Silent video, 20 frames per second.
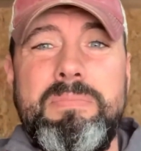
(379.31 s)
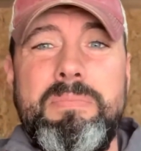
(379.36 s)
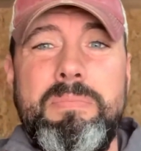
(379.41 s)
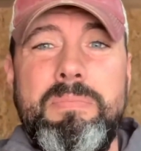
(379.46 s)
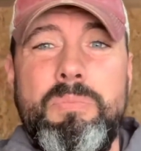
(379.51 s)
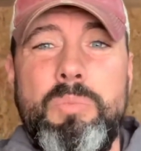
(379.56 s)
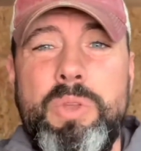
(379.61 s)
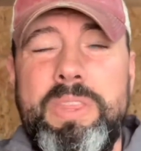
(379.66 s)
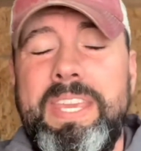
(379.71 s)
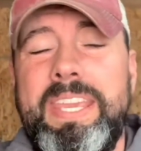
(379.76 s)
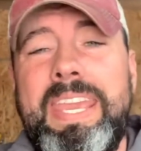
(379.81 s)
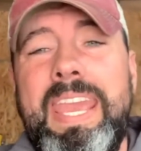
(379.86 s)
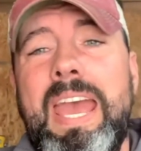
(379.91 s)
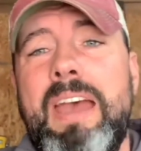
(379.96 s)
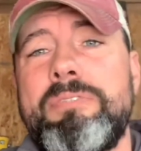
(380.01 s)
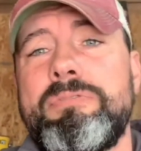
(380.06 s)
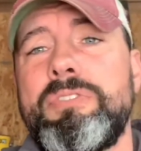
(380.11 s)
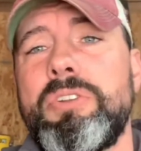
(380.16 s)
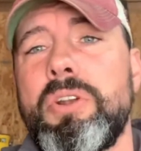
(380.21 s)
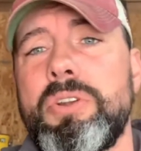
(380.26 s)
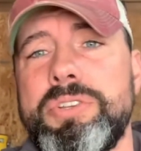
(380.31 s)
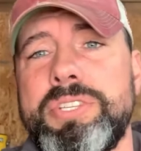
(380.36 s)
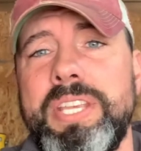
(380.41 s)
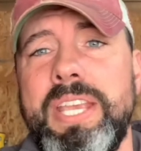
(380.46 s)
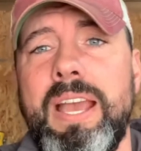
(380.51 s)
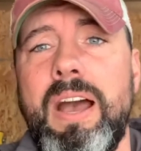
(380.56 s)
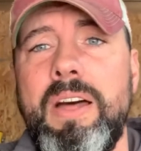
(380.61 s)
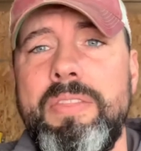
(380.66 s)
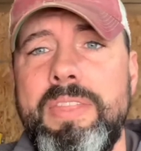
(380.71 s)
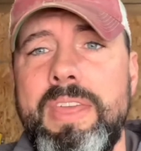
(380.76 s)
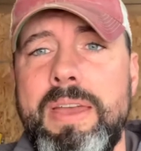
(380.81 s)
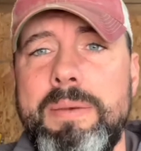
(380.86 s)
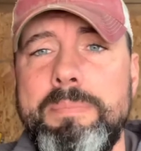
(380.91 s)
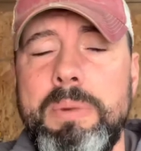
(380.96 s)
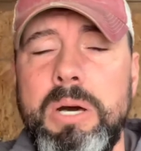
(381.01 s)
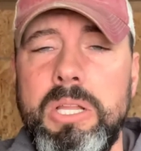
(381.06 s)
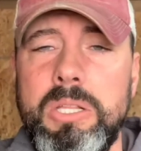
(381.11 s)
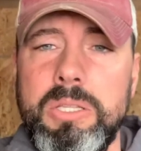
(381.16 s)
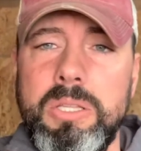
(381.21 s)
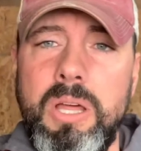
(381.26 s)
with a calf nursing on them
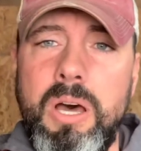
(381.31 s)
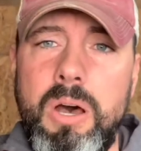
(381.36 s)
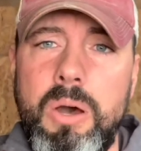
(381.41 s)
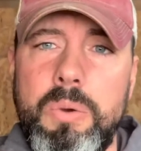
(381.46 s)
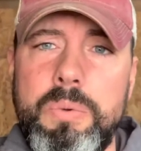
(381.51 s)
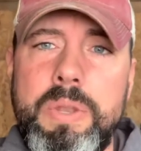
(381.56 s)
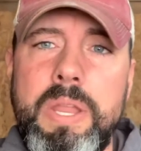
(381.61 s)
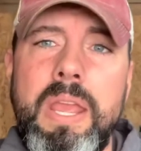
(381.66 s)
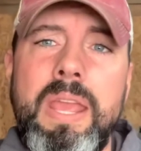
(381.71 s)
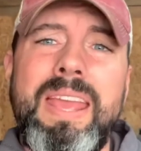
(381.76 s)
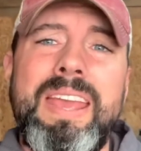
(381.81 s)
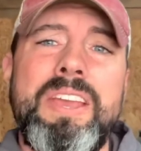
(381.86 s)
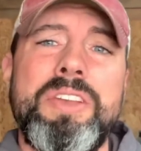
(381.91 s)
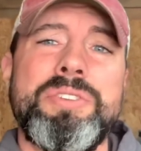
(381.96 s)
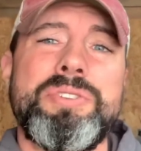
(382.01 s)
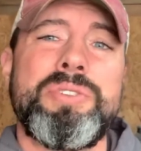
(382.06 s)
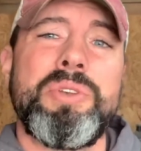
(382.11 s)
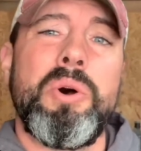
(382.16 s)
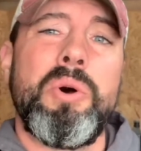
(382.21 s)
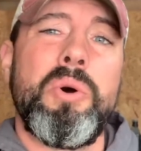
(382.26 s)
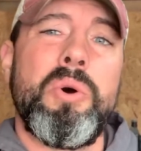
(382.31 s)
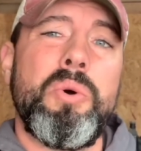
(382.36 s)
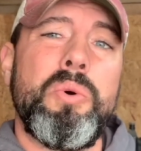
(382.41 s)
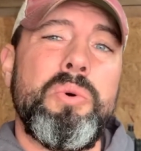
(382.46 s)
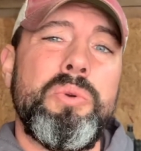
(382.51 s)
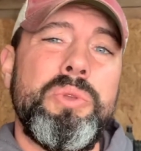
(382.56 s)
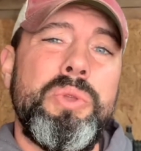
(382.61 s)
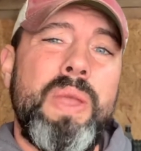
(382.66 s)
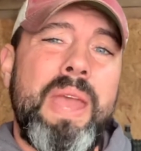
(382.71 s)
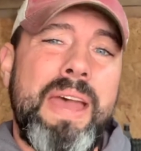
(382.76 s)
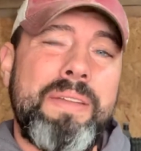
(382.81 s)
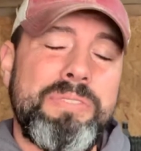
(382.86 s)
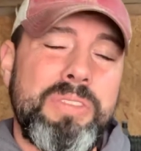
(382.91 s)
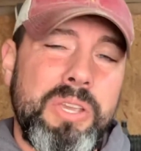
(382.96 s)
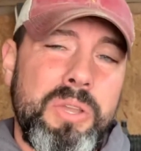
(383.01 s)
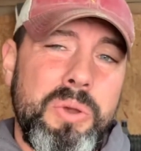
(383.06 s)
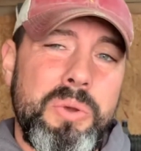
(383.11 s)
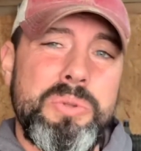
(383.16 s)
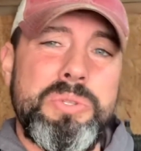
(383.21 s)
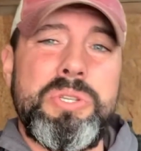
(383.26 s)
alone. So you have to
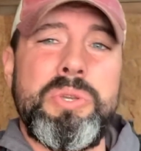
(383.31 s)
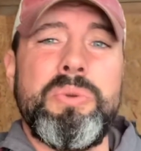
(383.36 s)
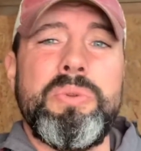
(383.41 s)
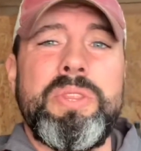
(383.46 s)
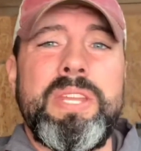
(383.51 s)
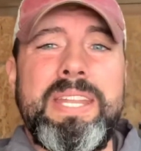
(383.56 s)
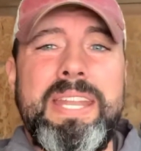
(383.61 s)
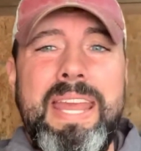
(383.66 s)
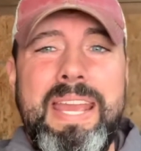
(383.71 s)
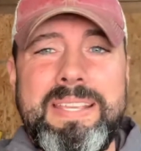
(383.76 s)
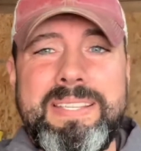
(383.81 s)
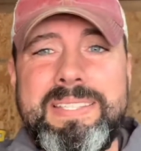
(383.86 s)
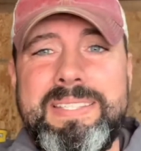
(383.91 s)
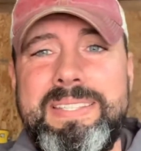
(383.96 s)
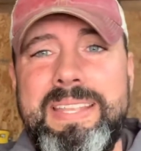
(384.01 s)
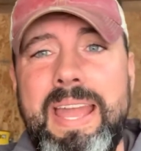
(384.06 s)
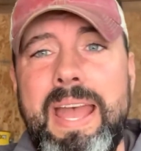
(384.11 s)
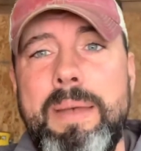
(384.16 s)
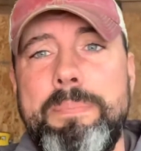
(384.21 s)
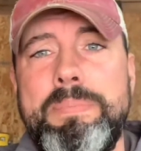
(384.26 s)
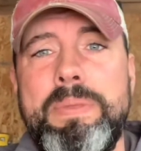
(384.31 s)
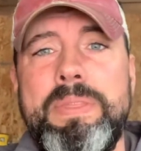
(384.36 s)
go to the next step.